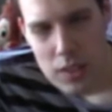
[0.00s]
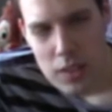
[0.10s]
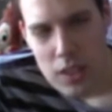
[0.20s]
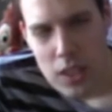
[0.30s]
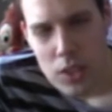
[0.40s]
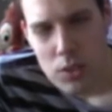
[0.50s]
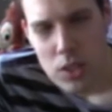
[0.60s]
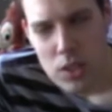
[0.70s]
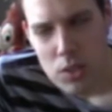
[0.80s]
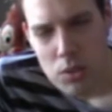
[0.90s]
Now
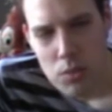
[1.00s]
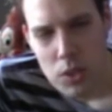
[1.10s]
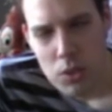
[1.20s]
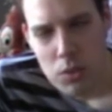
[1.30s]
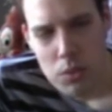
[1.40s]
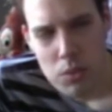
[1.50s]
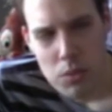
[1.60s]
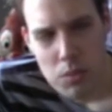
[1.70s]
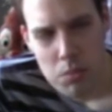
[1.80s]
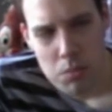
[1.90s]
this will
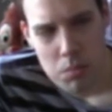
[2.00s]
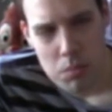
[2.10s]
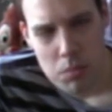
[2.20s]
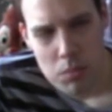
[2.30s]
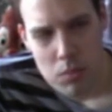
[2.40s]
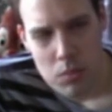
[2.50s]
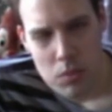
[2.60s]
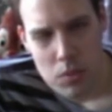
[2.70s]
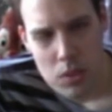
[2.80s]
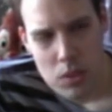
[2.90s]

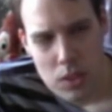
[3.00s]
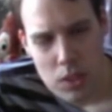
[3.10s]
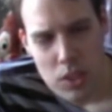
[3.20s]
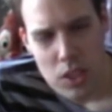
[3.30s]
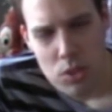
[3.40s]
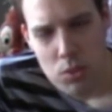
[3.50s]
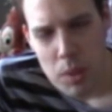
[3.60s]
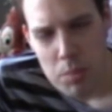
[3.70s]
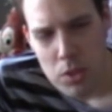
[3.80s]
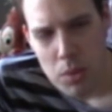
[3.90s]
now this
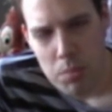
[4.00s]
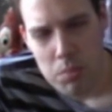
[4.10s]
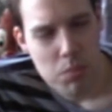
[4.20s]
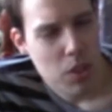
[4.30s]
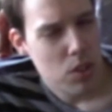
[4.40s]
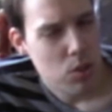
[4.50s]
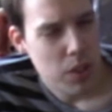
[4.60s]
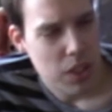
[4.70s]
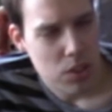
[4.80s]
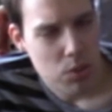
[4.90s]
wraps up this
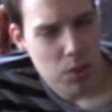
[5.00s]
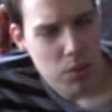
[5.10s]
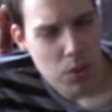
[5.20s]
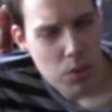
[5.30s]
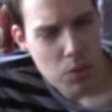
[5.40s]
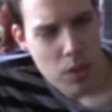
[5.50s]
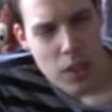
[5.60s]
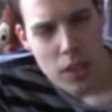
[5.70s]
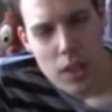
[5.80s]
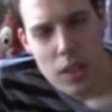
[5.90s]
week's review.
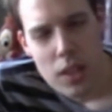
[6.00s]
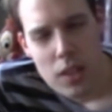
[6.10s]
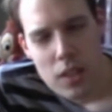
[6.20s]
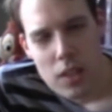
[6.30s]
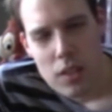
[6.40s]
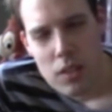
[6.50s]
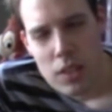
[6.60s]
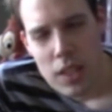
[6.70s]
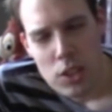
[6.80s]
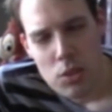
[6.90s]

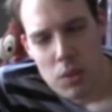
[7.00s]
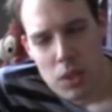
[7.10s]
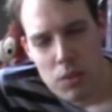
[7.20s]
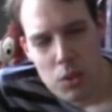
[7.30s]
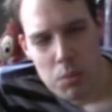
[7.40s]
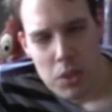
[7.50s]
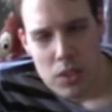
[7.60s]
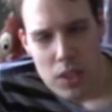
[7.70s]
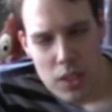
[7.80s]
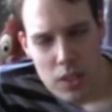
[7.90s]
Next week we'll be
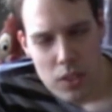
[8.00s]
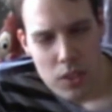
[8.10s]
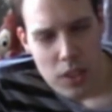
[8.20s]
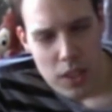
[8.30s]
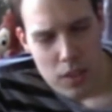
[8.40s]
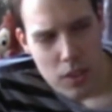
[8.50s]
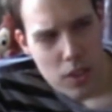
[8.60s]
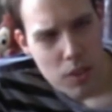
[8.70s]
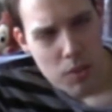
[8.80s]
taking a look at another